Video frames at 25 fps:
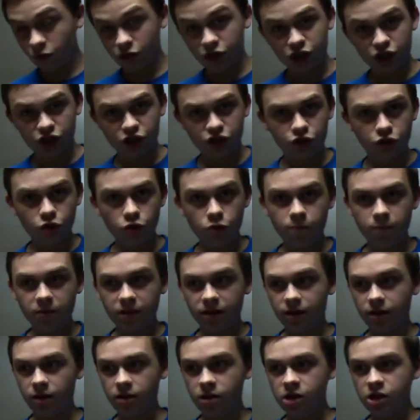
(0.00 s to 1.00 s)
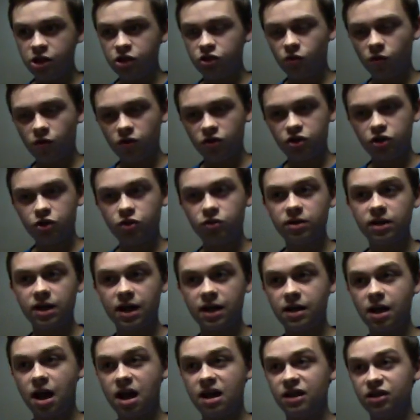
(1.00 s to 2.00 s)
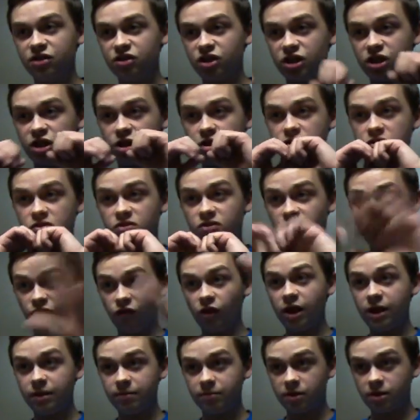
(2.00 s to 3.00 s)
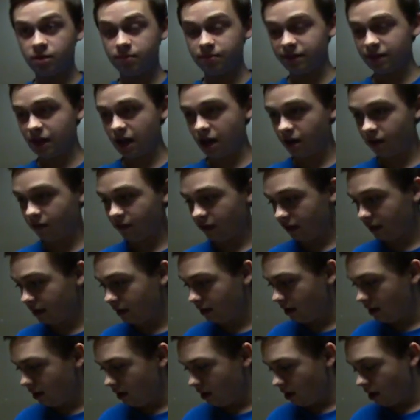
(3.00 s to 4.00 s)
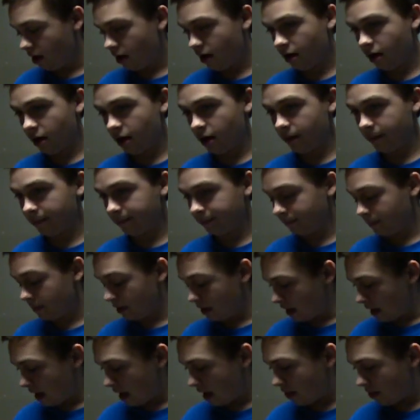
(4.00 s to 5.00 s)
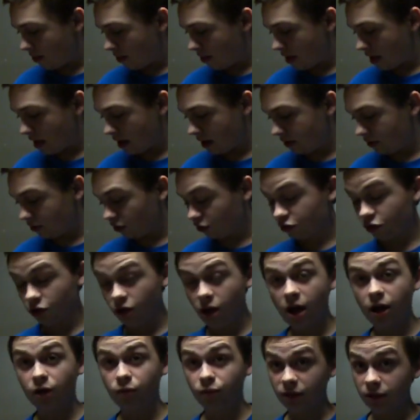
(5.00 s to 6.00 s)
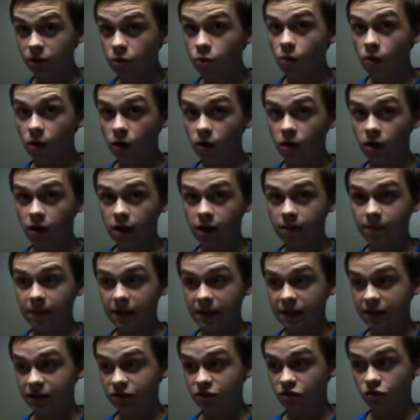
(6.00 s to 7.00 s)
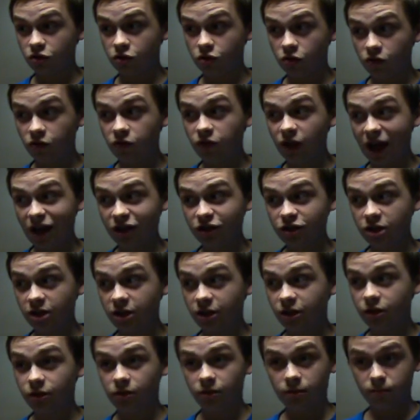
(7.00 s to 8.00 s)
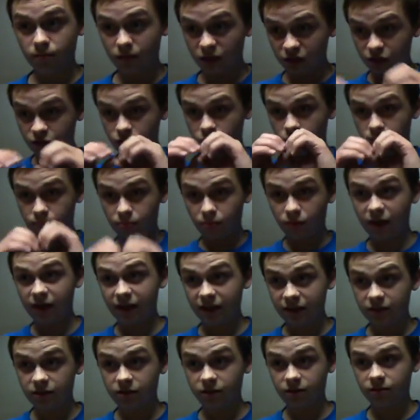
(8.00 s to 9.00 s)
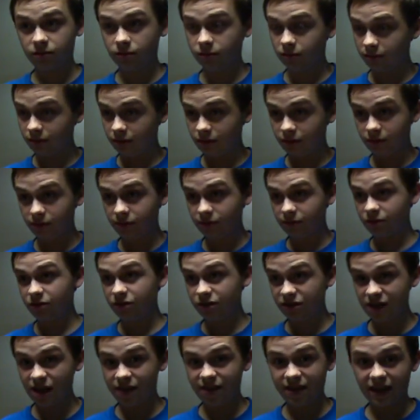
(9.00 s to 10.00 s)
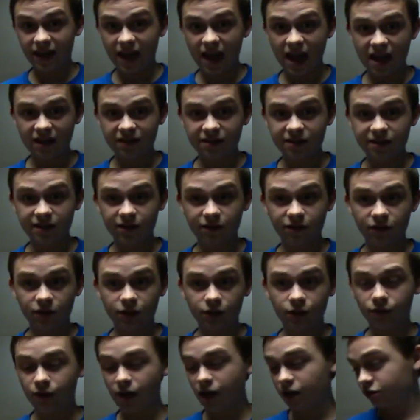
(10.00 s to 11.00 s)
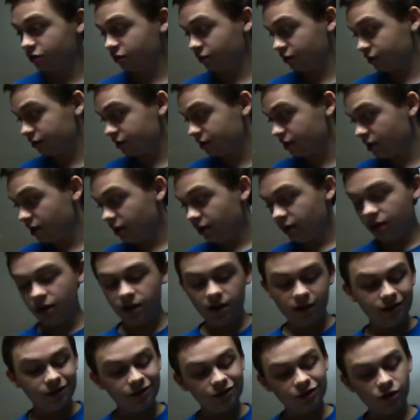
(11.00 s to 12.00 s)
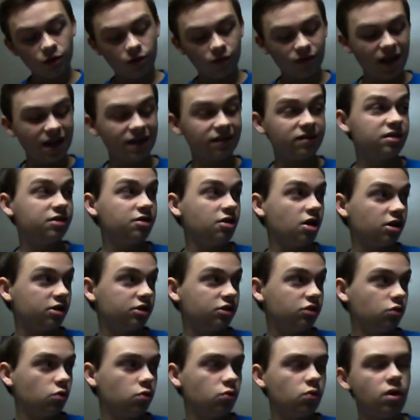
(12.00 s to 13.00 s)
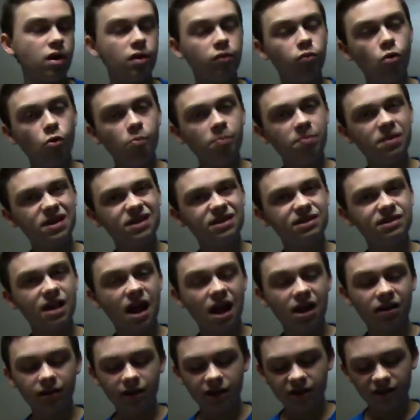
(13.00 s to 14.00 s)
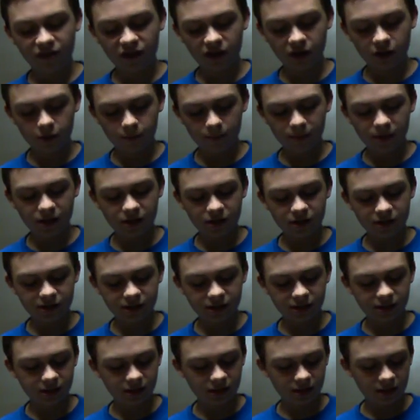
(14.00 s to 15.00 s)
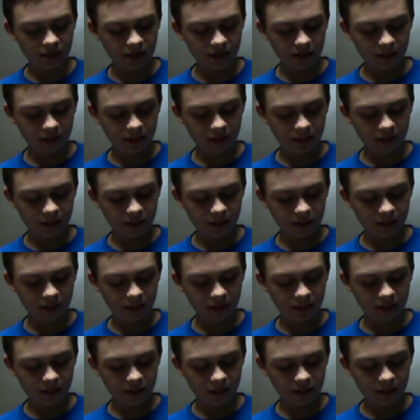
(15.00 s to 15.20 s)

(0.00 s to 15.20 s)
which is stupid, so when you shoot it at night, it's like a huge flame comes out of it. And then there's a lot of recoil on it because there's no flash hider muzzle brake to send the gas in different directions. So that sucks, so it won't be exactly a fair comparison,